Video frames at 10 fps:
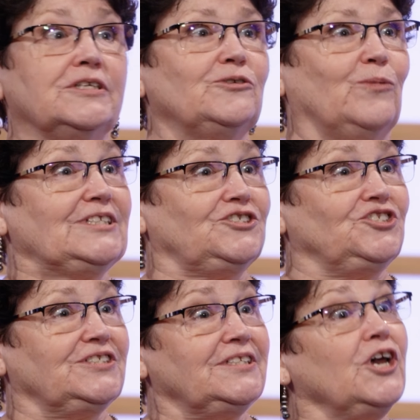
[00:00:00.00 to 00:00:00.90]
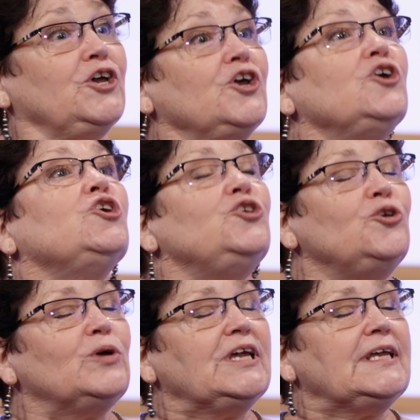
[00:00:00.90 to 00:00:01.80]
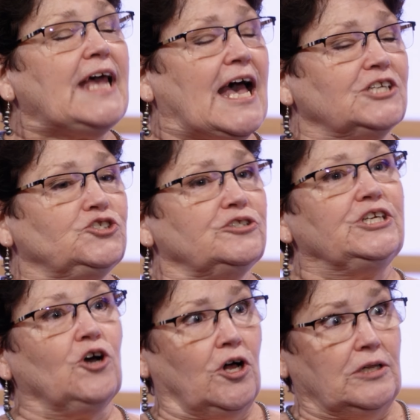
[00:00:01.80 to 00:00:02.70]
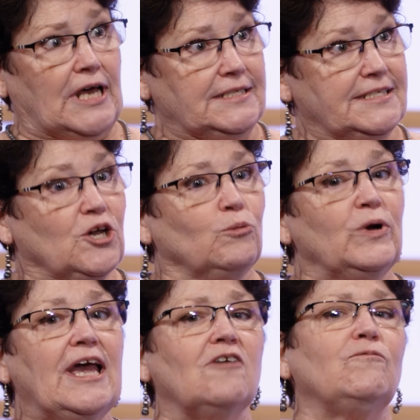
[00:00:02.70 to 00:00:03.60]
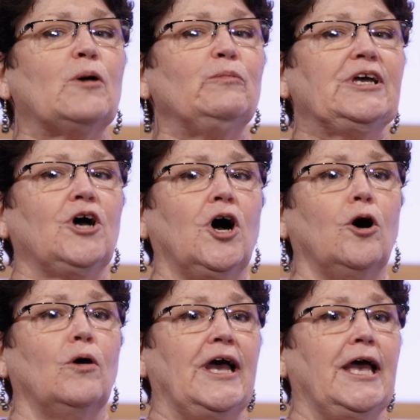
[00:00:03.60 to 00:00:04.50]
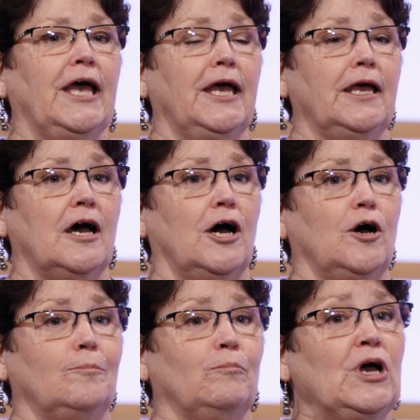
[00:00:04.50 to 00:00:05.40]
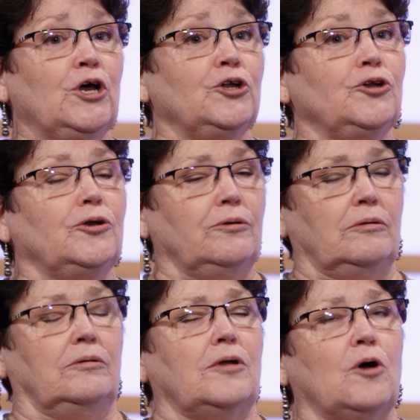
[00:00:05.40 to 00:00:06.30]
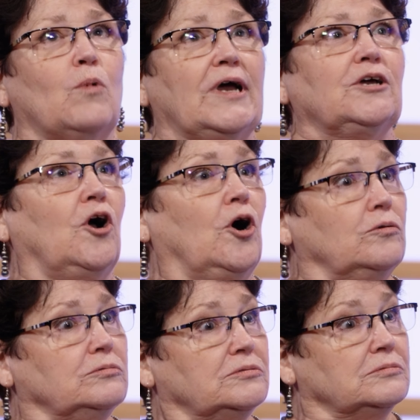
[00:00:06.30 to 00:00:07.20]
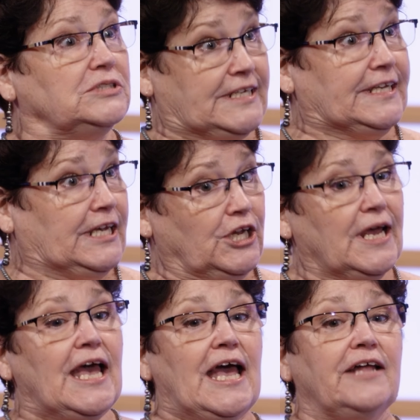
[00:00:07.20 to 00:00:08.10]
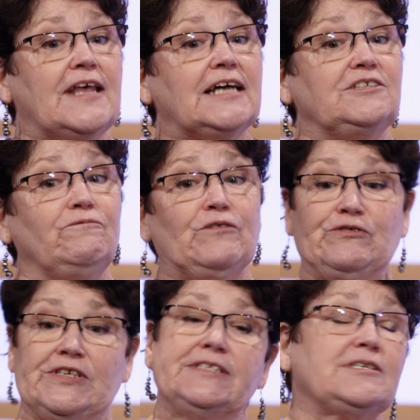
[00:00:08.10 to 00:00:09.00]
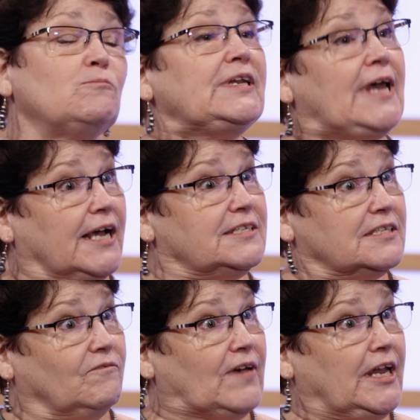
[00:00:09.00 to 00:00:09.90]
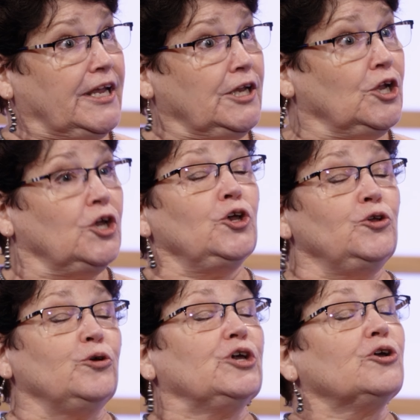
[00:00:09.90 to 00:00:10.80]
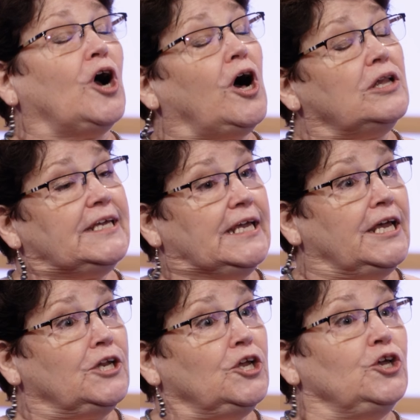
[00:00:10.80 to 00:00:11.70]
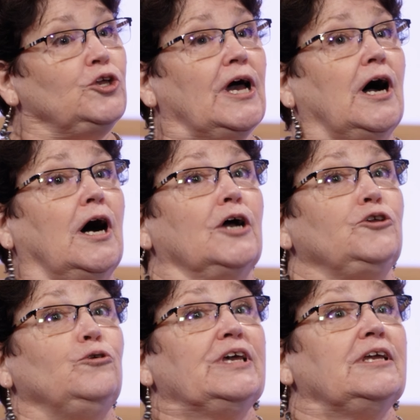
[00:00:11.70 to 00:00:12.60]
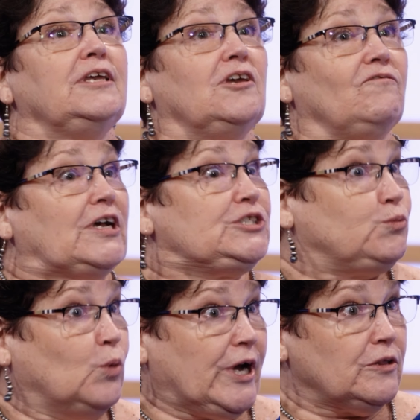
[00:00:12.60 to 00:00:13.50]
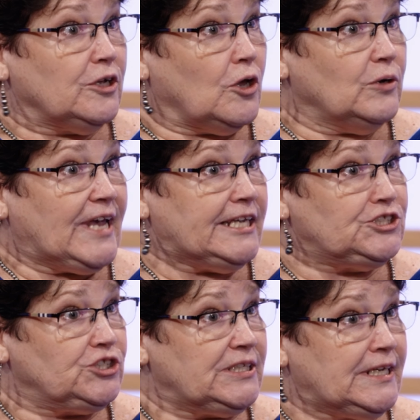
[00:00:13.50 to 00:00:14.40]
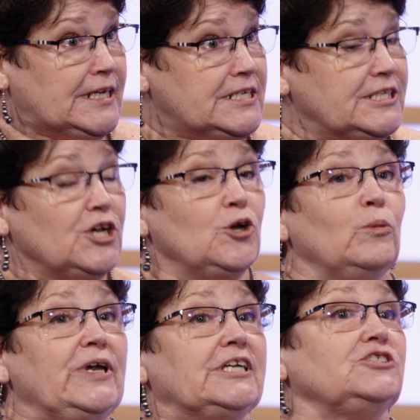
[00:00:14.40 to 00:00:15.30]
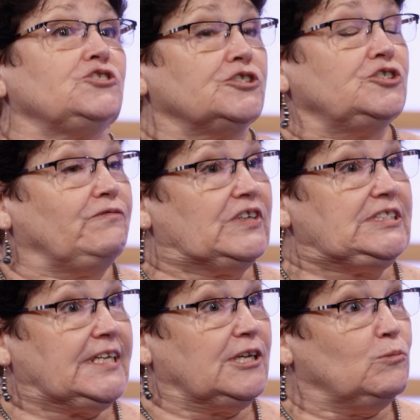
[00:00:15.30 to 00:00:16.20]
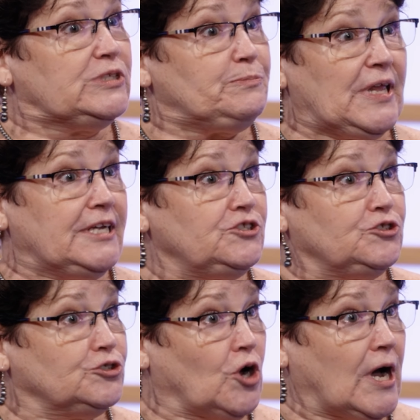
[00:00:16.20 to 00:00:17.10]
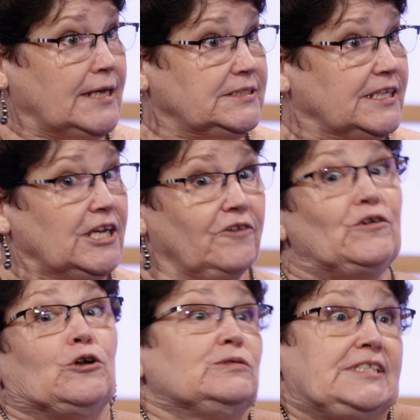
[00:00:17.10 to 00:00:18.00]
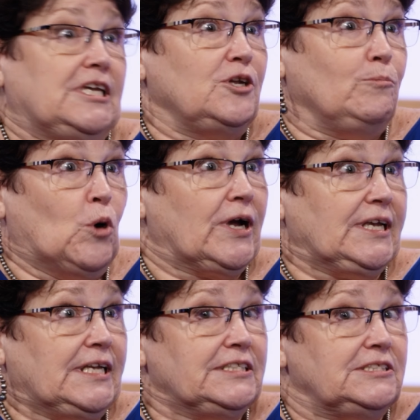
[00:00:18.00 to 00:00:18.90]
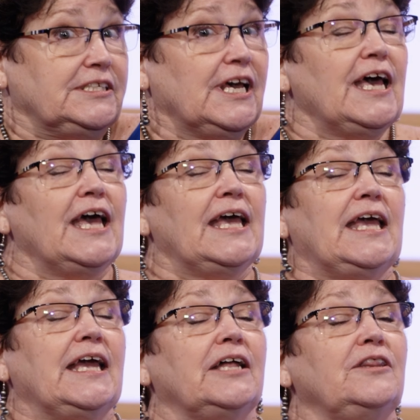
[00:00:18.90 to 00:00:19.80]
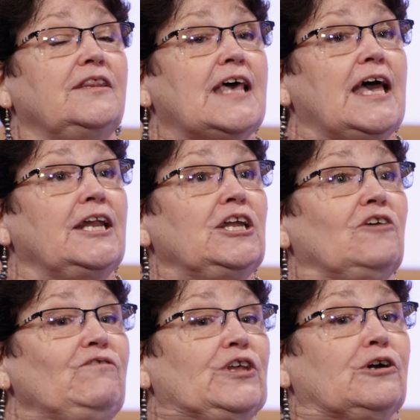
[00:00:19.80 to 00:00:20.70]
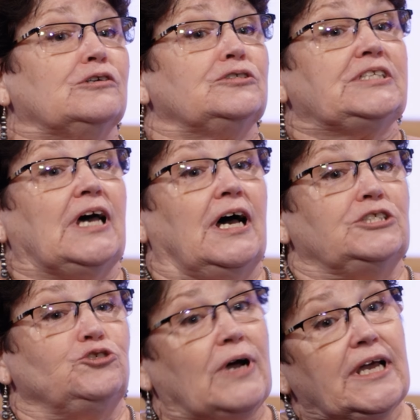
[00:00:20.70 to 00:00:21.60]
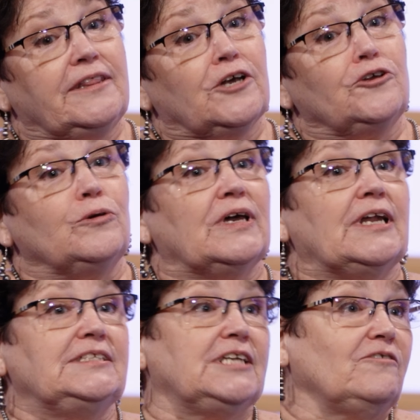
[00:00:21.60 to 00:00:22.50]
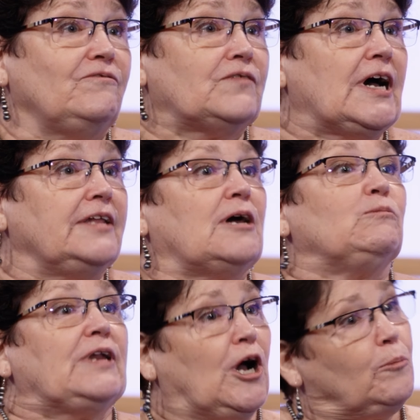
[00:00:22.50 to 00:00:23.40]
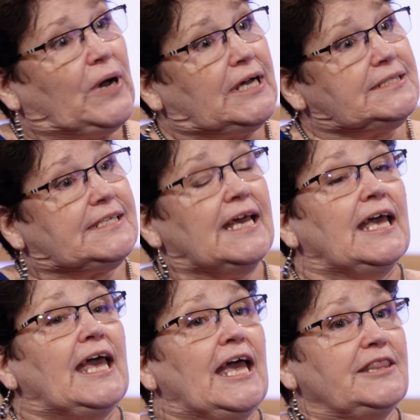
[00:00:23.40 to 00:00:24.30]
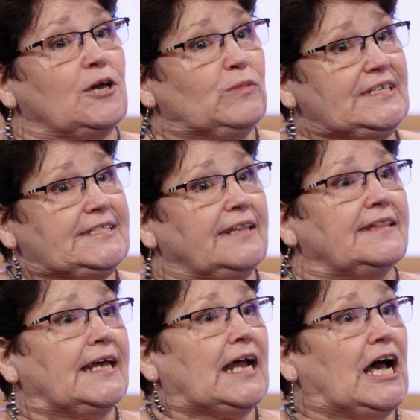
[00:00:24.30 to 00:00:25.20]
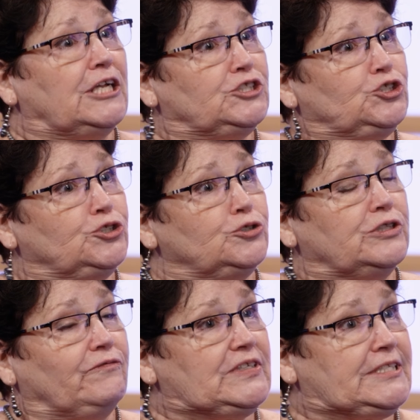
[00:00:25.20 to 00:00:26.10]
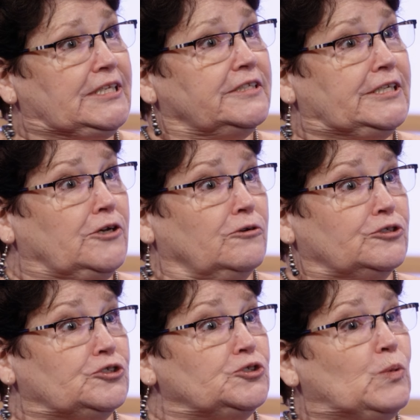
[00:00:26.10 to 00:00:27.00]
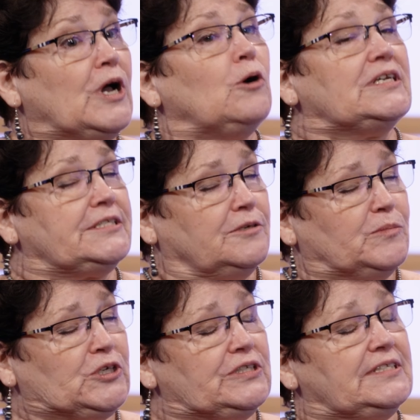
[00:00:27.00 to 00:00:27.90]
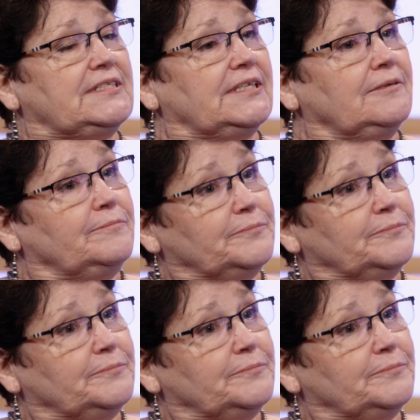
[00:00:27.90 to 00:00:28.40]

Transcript: good question. You can actually call us. We have what we call a um, no one call ticket, and that's if you see someone excavating, you can call in. Uh, you can give us where the location is. We can search if a ticket was placed or not. If you don't see any markings, and then if there's a truck there you can identify, that would help us. And then we send that out to the facility owners as well as an emergency.